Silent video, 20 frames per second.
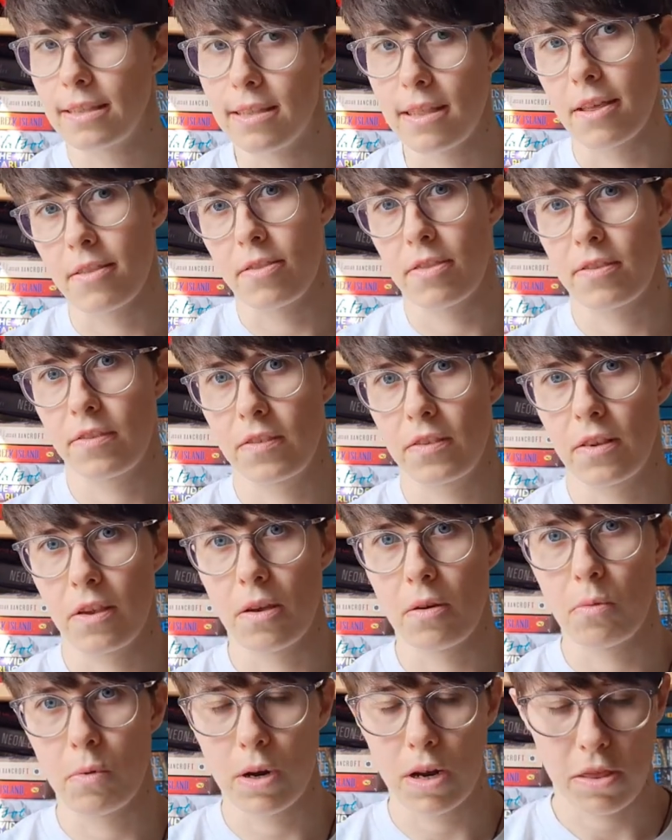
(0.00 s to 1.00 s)
That's
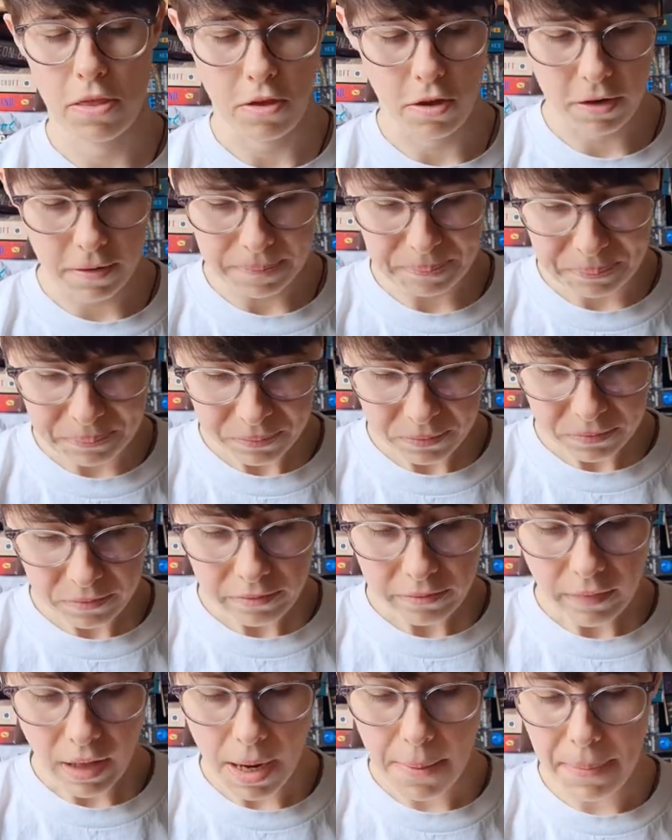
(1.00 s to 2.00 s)
what I thought.
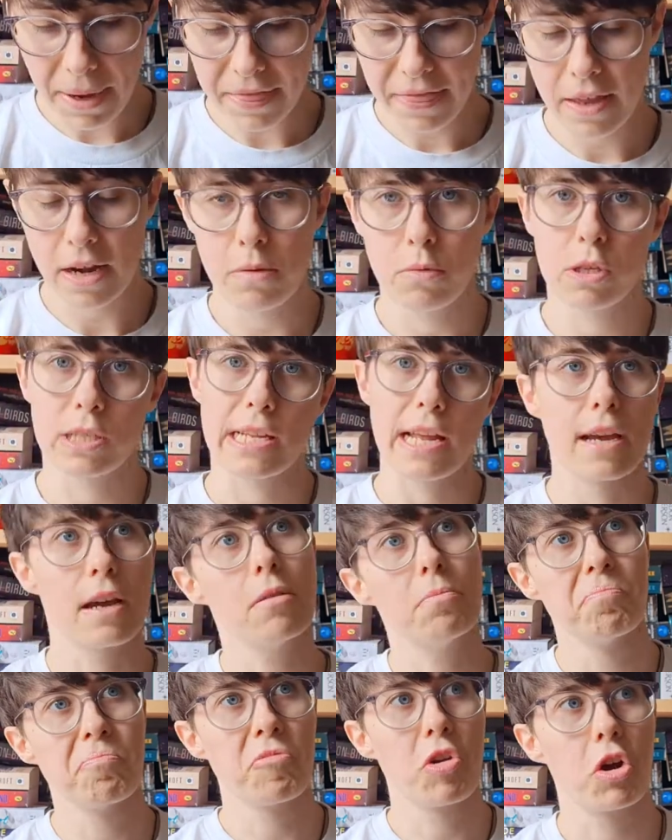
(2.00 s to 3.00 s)
But then I was like,
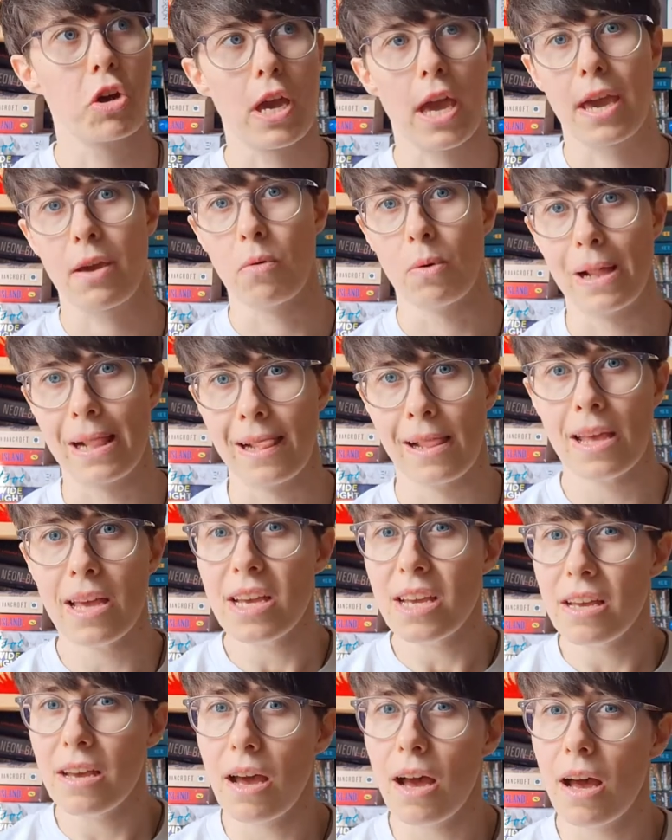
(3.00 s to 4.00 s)
oh, okay, well,
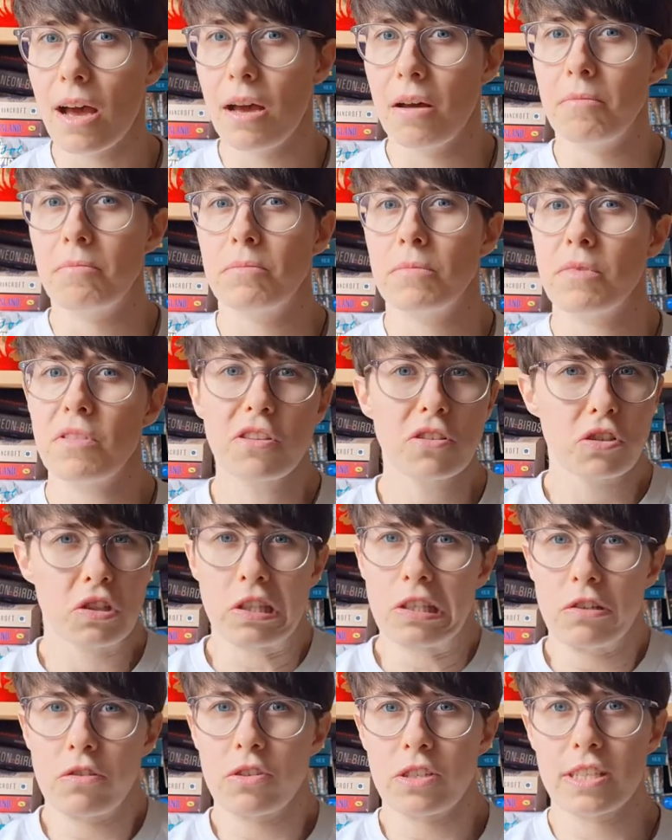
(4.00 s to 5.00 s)
this is
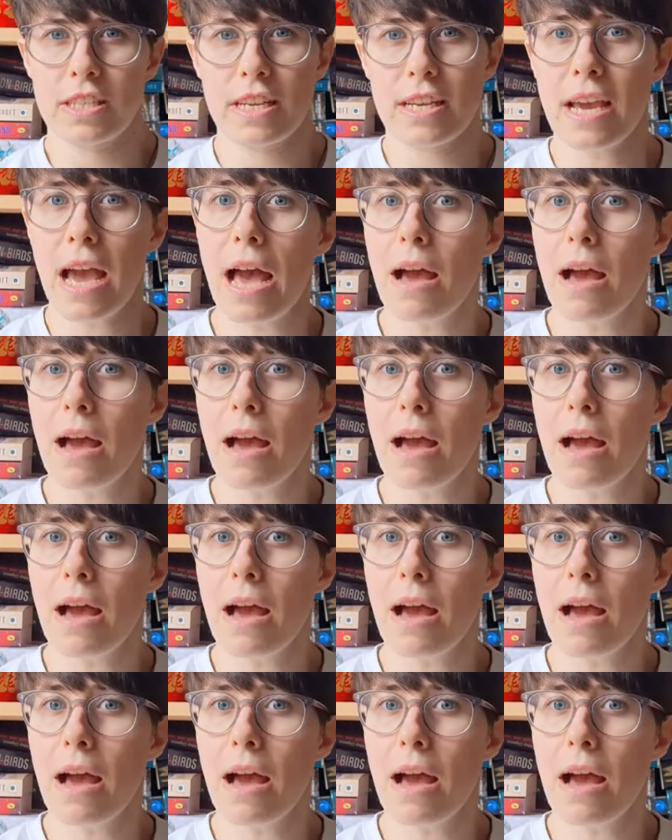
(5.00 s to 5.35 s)
interesting.